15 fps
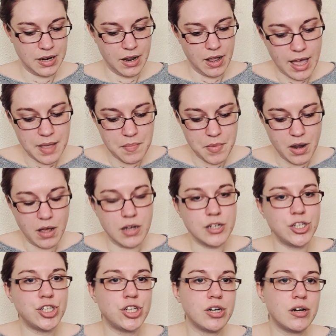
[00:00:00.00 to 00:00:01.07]
I'm not
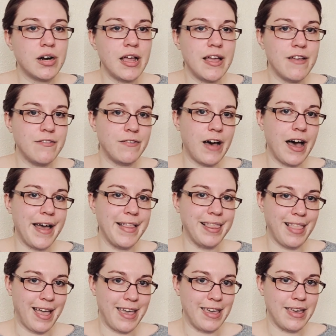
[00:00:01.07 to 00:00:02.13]
sure if I
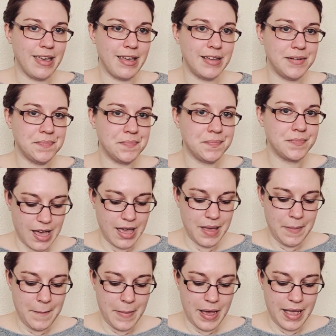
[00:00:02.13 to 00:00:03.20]
like it. I
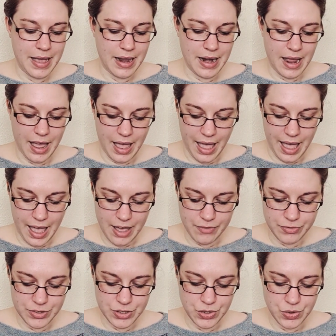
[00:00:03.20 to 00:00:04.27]
might
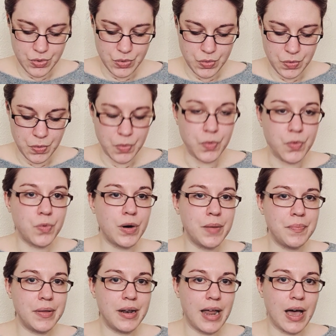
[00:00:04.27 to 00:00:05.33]
have to
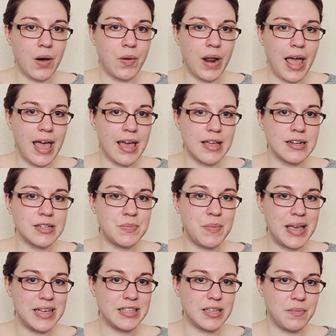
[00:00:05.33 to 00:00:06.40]
rip it out and
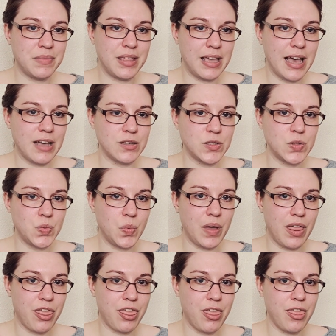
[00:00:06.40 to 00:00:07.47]
make something else
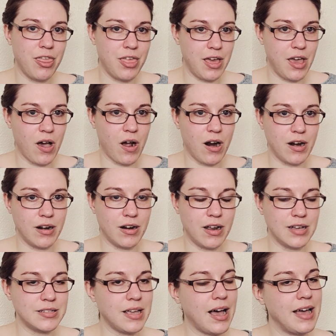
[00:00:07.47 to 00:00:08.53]
with the yarn
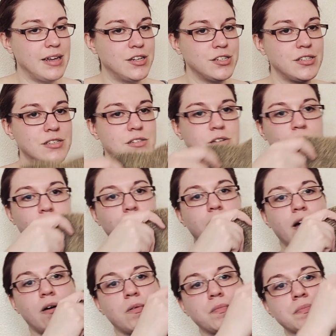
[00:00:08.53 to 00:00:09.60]
because I just don't
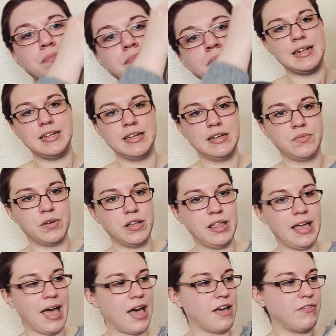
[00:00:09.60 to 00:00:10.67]
know. I didn't really
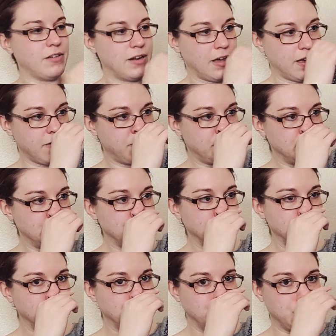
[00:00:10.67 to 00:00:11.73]
have enough
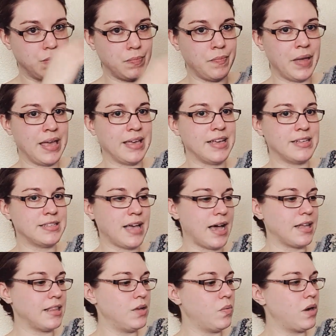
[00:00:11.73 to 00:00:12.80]
to make
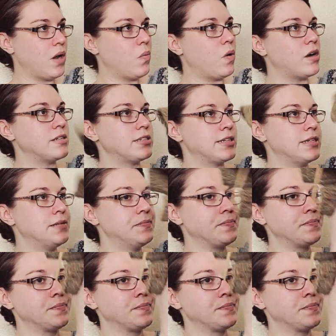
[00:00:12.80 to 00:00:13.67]
exactly what I wanted.